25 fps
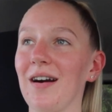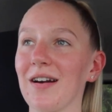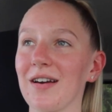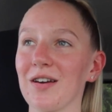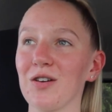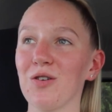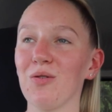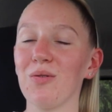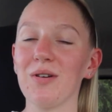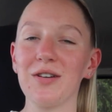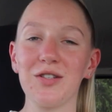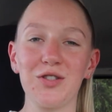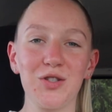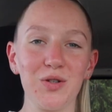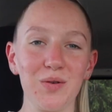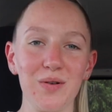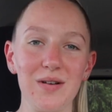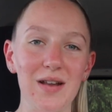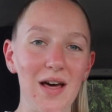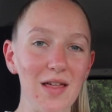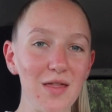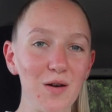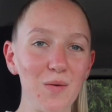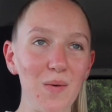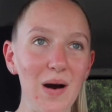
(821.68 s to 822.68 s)
I can always do
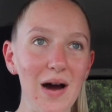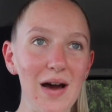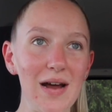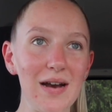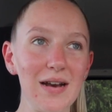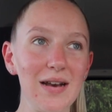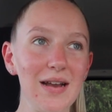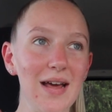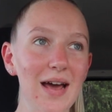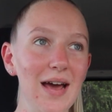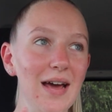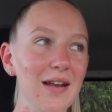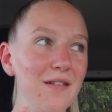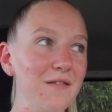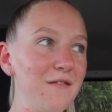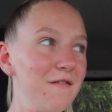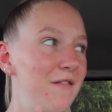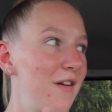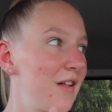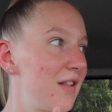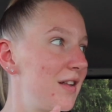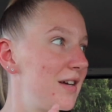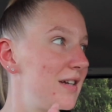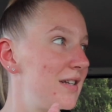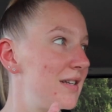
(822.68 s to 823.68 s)
another one and
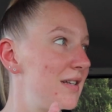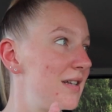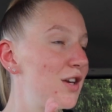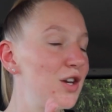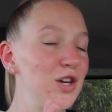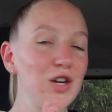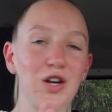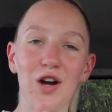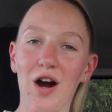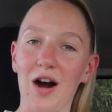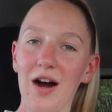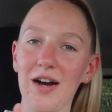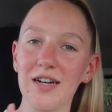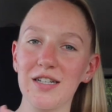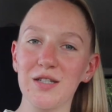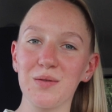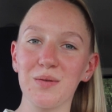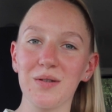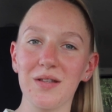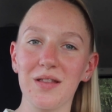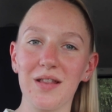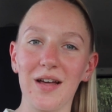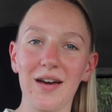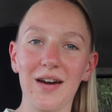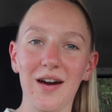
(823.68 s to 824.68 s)
fill in you guys
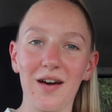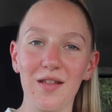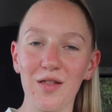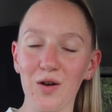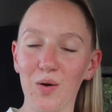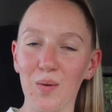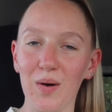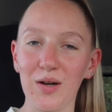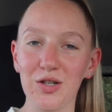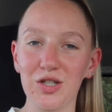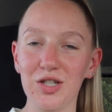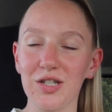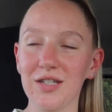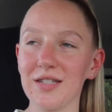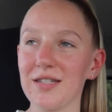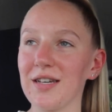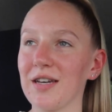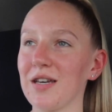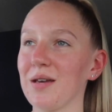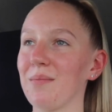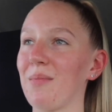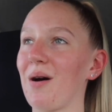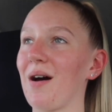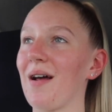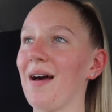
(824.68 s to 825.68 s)
with like other questions
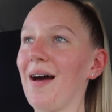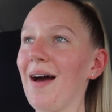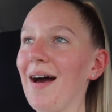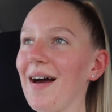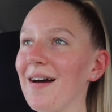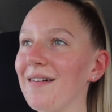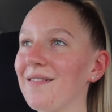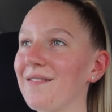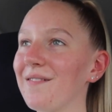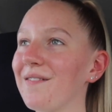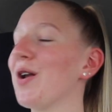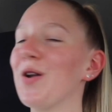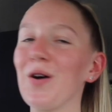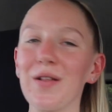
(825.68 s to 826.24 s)
that you might have.